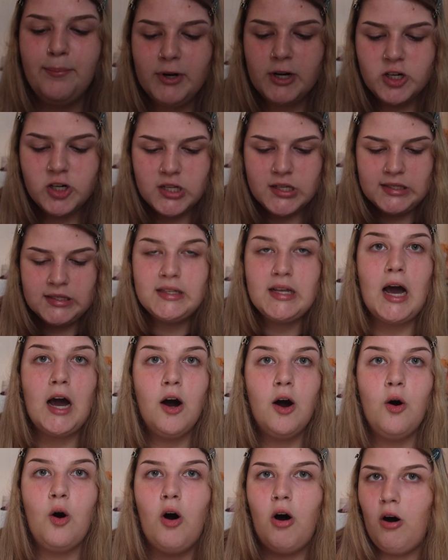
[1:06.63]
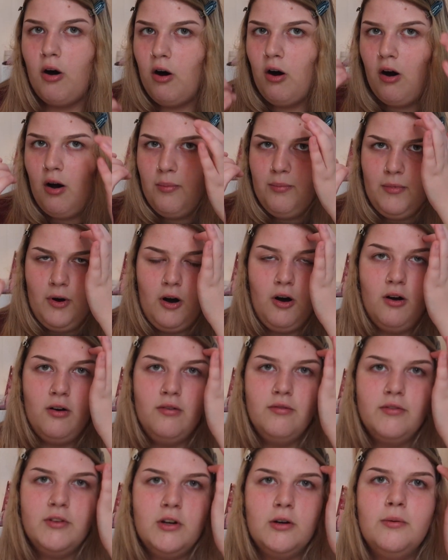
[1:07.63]
pretty sure this is how
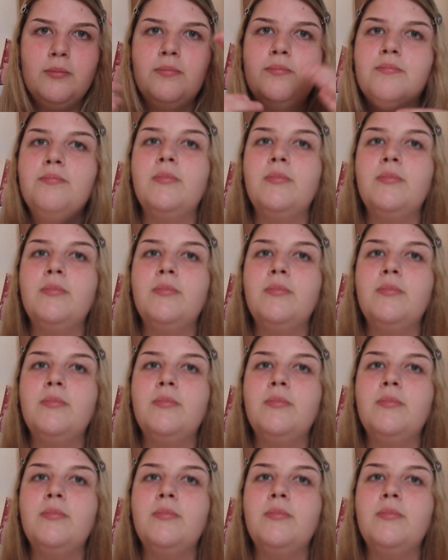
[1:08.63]
all of their